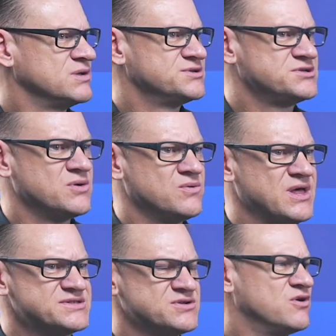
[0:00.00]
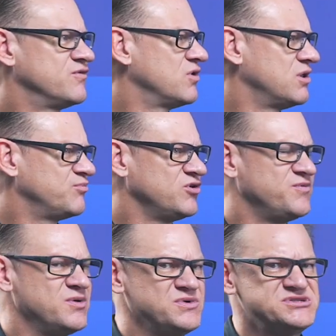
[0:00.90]
So that's an overall
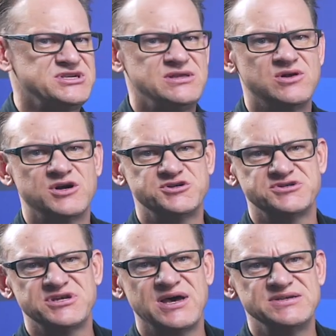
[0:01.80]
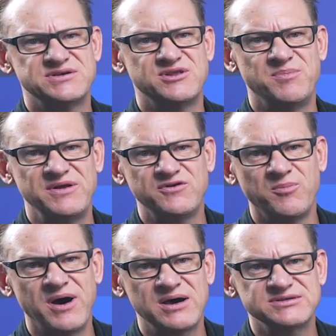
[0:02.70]
improvement. We see larger size on the bento
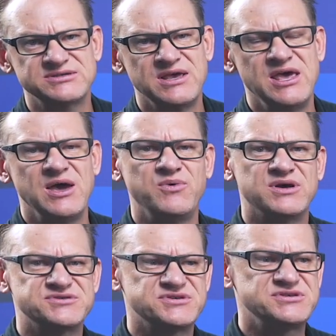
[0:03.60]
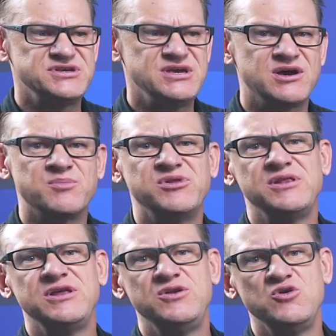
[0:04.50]
box, and we also see a
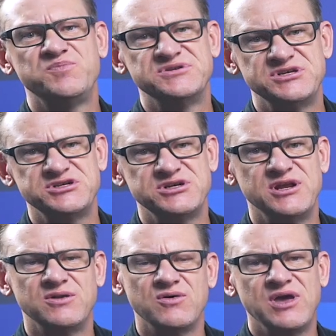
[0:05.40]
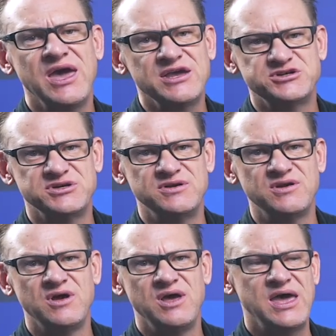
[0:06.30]
completely new position and location
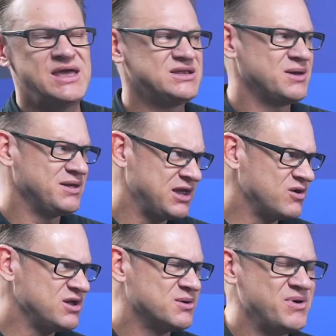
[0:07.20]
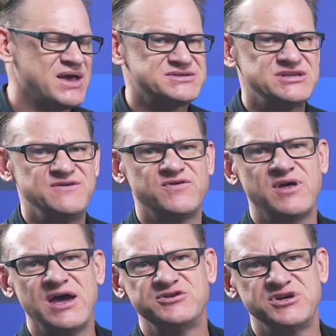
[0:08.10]
and carrying capacity for the
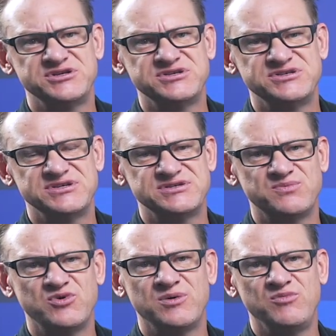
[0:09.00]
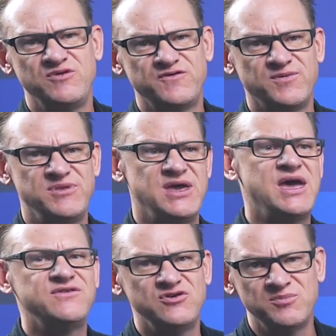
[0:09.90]
hydration system, where it moved from the
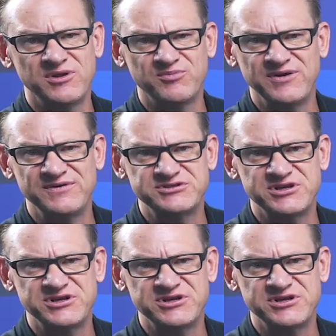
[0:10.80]
head tube on the previous